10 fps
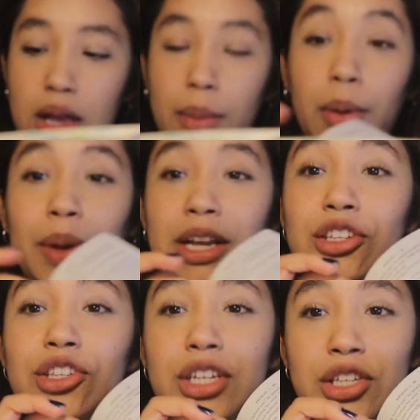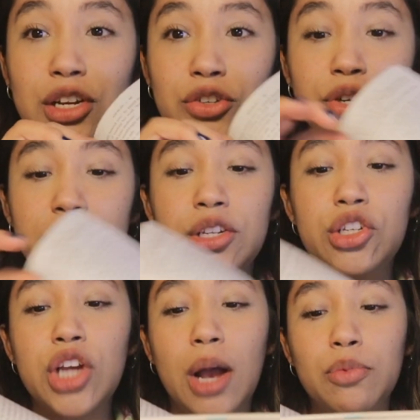on page 600,
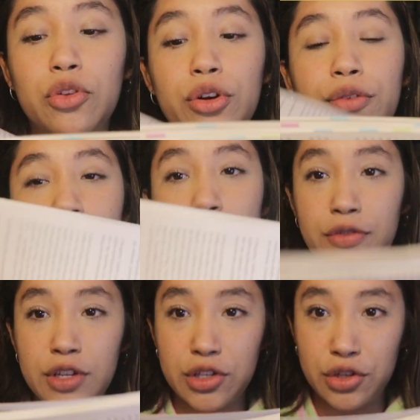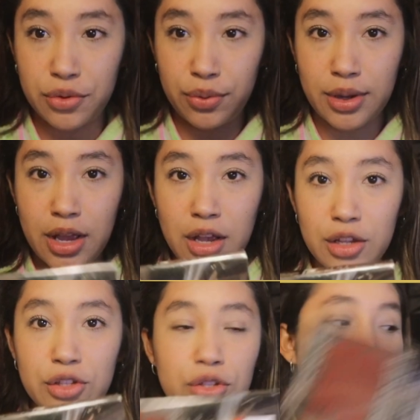chapter 52.
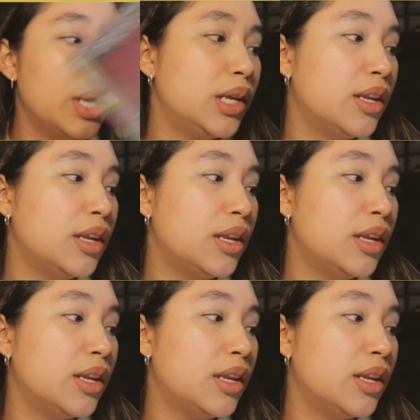So I need